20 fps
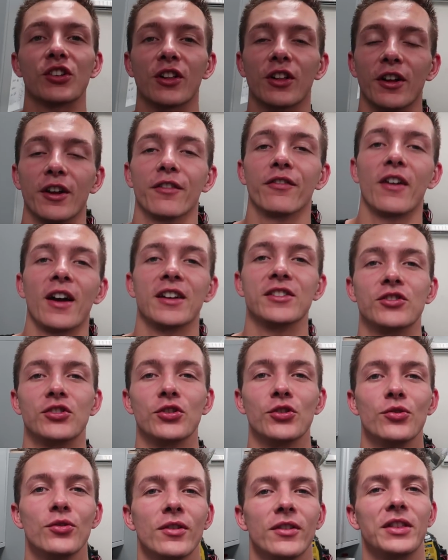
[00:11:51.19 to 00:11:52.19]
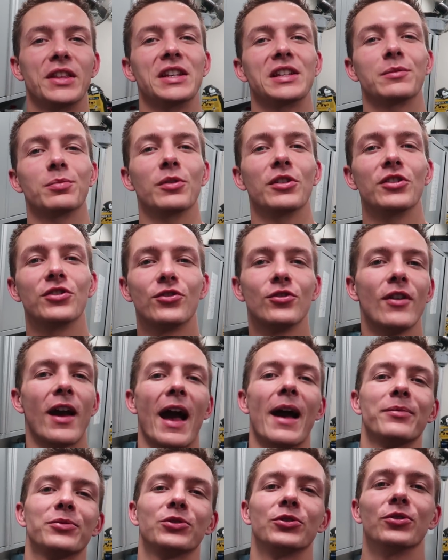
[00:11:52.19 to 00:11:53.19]
to clarify too, these splitters do
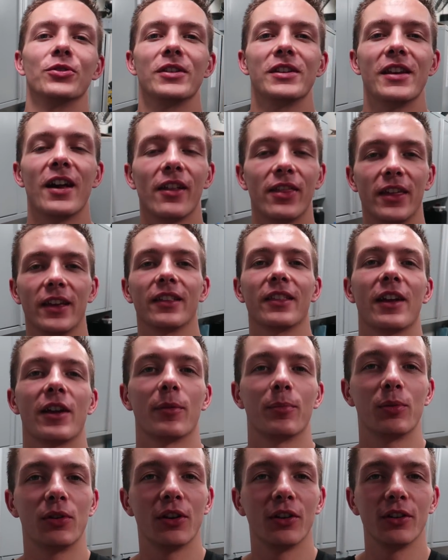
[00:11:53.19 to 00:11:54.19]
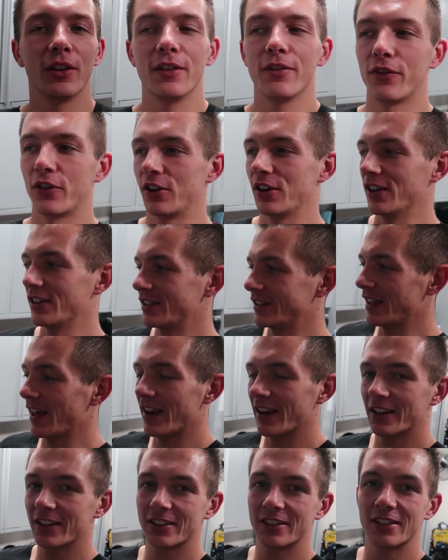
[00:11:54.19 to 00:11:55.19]
absolutely nothing. They're purely for
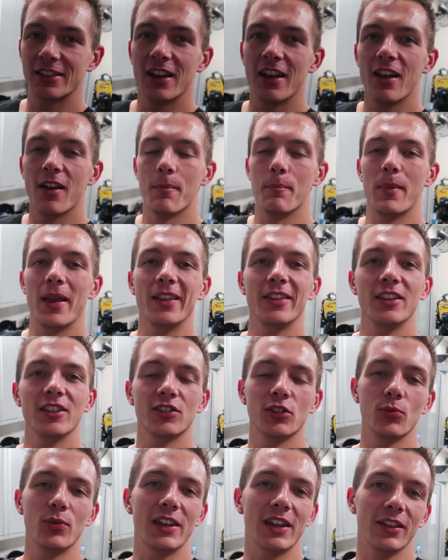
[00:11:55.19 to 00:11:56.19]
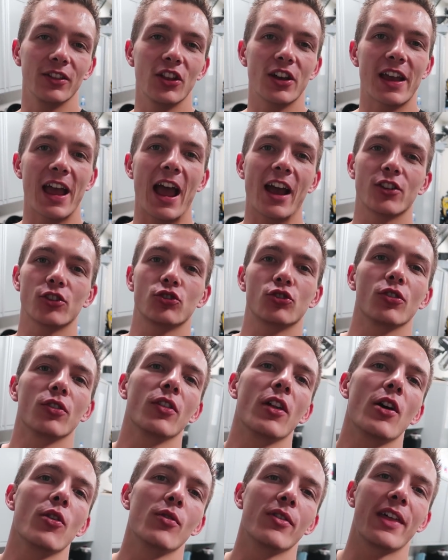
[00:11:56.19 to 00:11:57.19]
aesthetics, mainly so we can look extra
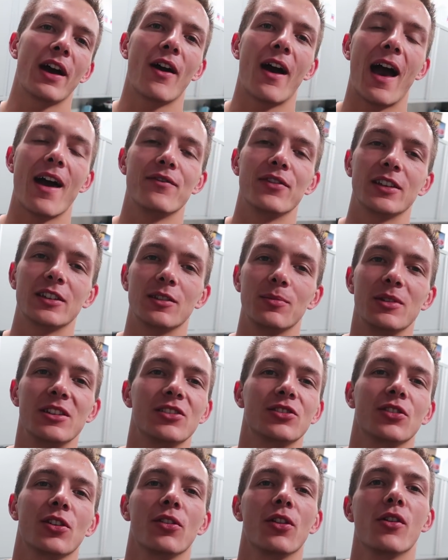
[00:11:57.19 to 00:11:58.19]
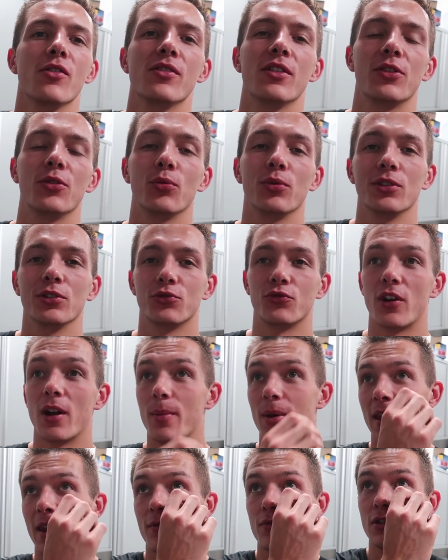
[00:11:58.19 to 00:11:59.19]
low without having to be so low that the wheels
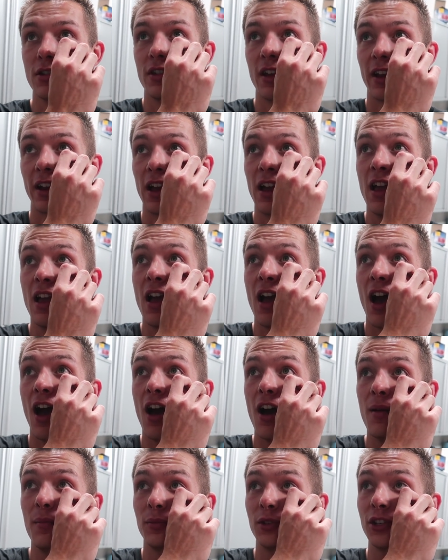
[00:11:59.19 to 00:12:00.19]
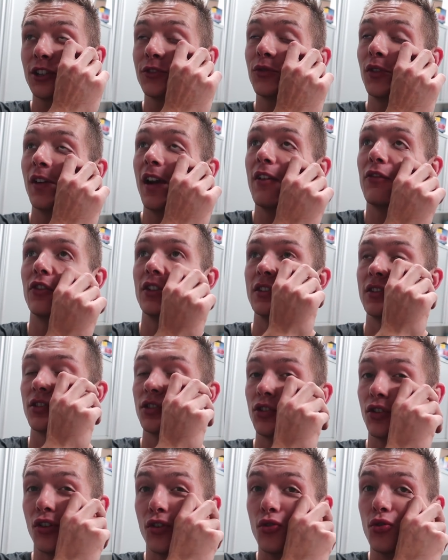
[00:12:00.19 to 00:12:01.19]
rub on everything. Just for
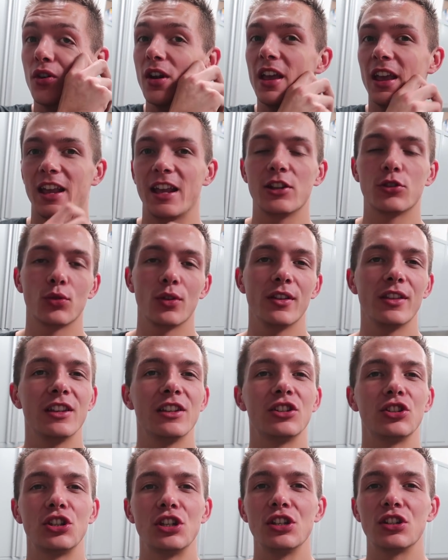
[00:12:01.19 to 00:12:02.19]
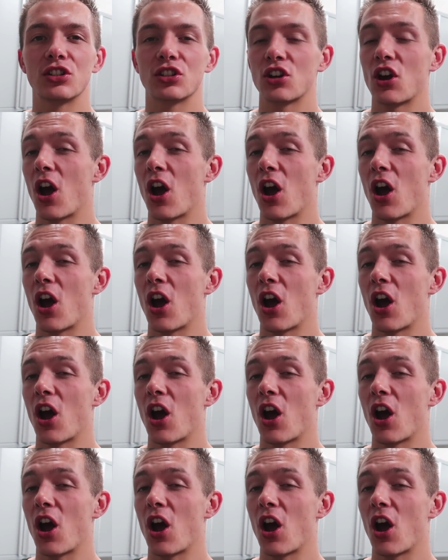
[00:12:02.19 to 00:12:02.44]
reference too, each one of these sheets